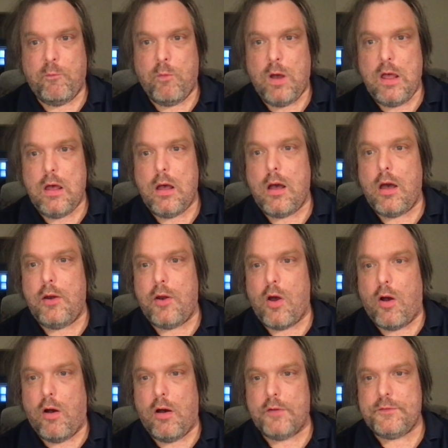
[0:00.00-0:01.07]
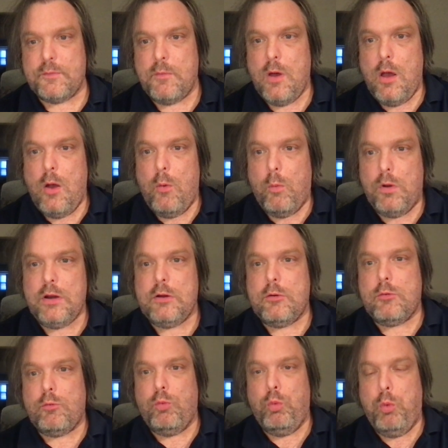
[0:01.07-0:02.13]
What an awesome, what a
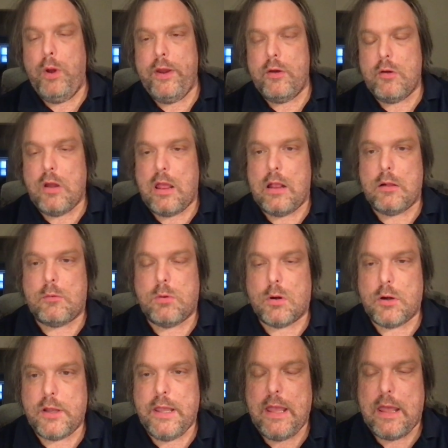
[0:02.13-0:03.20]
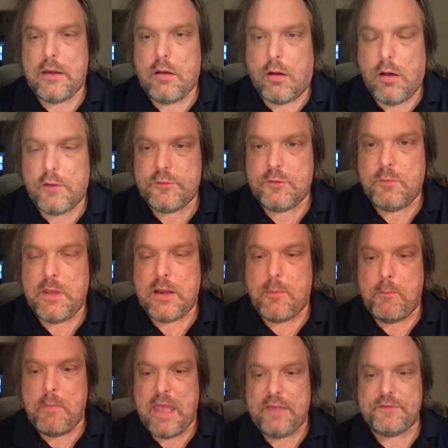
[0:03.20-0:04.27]
weird and quirky and awesome and
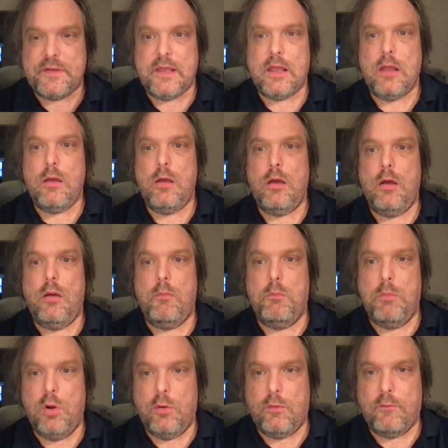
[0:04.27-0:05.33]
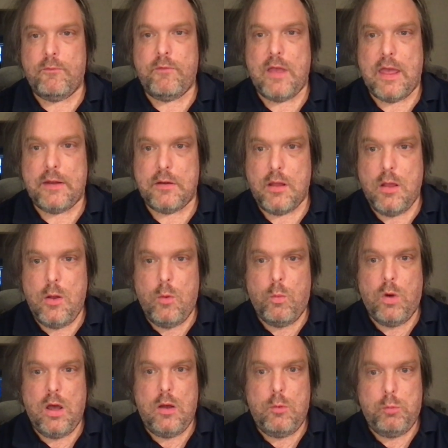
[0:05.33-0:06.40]
amazing move, and
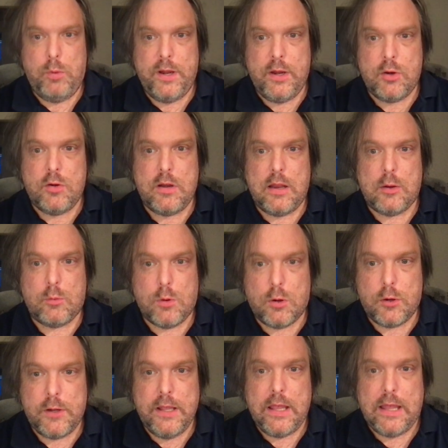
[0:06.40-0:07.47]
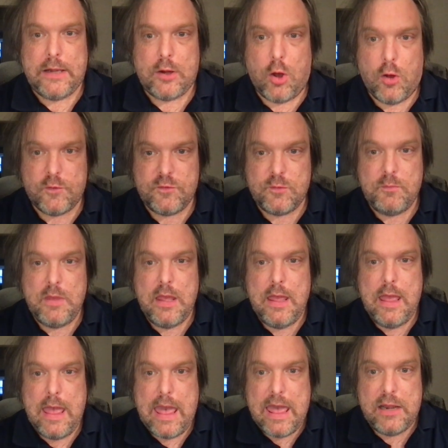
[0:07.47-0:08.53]
what a weird and quirky and awesome
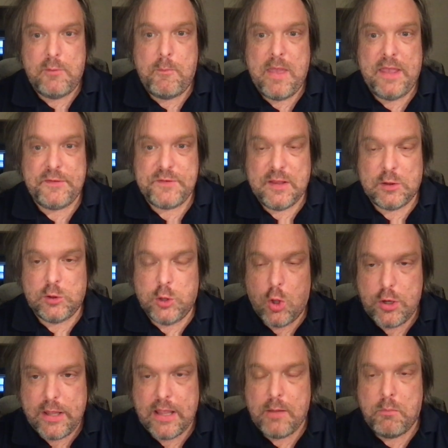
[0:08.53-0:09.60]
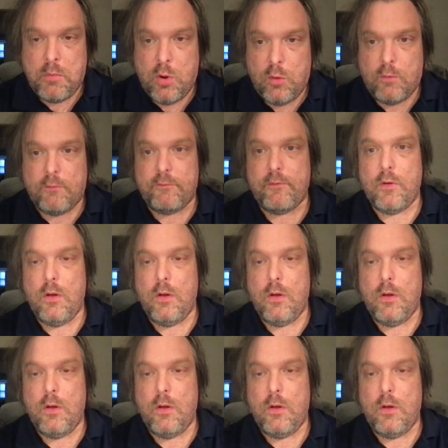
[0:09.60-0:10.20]
and amazing looking move